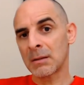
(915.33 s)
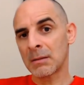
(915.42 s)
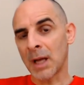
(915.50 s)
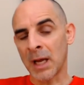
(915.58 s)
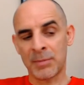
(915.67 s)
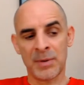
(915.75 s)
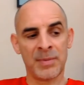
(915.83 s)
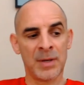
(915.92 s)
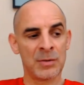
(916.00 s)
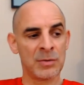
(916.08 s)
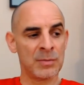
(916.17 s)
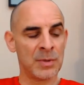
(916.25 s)
I prefer
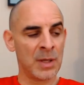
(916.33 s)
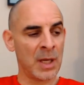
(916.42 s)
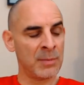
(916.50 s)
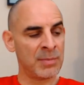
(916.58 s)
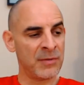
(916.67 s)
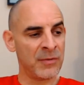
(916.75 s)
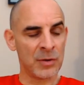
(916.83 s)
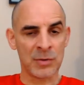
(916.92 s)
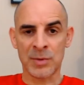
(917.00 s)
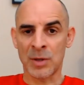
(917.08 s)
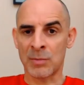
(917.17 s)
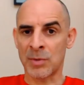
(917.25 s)
to
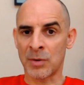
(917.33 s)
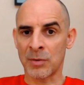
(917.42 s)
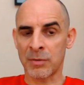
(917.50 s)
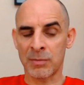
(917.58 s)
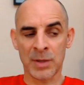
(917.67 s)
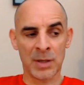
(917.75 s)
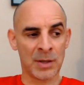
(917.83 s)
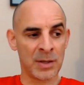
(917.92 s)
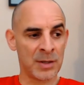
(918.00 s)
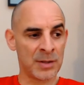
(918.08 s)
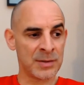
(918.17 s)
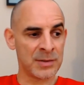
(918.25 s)
be on both,
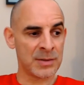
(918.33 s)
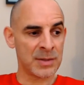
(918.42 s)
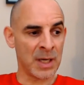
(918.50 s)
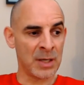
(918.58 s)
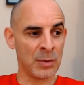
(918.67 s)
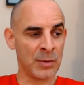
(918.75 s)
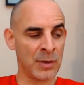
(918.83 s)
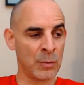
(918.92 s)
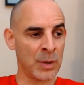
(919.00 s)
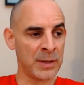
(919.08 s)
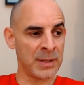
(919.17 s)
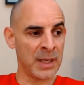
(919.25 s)
because I know that
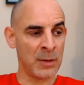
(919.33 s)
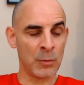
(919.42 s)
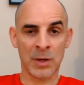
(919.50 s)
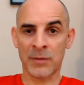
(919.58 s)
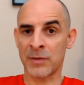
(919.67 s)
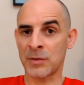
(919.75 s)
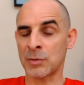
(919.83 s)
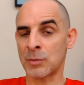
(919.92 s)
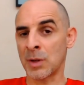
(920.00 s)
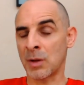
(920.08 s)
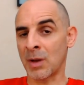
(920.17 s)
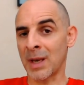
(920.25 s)
one day one of the two
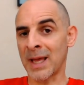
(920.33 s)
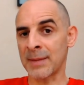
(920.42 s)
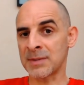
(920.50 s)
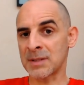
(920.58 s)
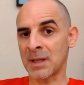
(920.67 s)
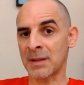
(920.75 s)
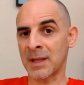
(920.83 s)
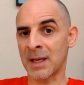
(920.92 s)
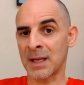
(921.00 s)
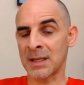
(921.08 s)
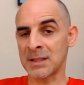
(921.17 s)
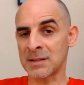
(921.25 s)
will collapse, and then
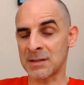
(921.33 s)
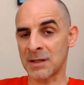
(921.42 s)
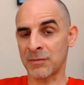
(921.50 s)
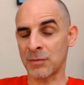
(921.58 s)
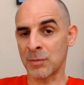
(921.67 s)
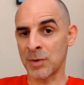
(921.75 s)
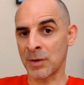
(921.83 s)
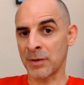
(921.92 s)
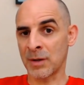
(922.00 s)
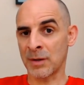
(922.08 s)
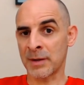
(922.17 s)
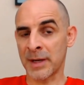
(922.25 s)
at least stuff will be on
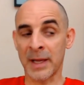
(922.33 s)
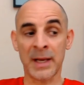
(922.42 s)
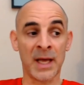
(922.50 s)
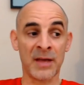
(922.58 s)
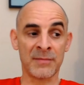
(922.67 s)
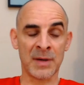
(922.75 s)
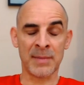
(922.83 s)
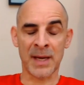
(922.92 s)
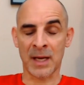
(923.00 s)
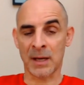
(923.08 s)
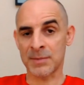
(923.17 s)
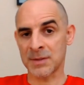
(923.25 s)
the other, and I have my
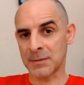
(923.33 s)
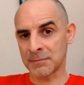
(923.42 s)
backups.